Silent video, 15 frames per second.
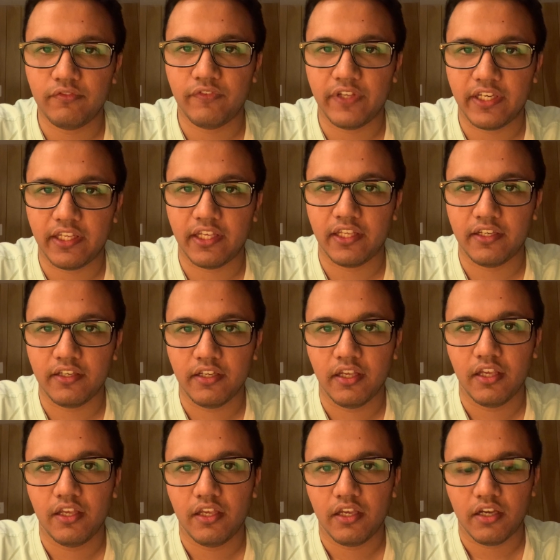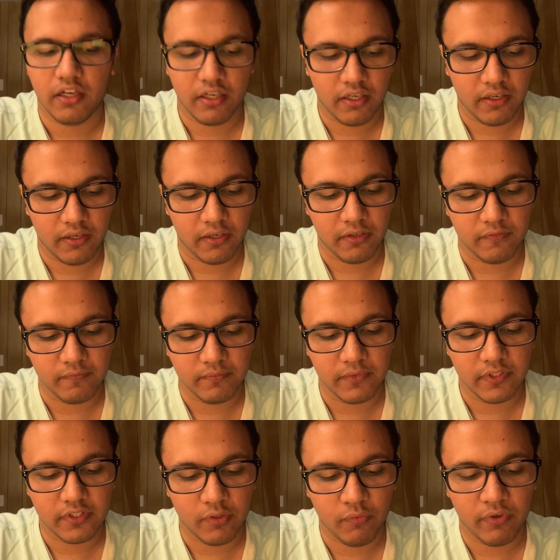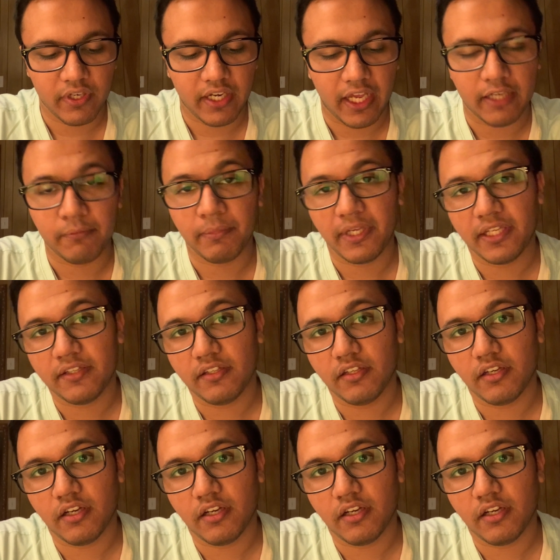wherein someone had made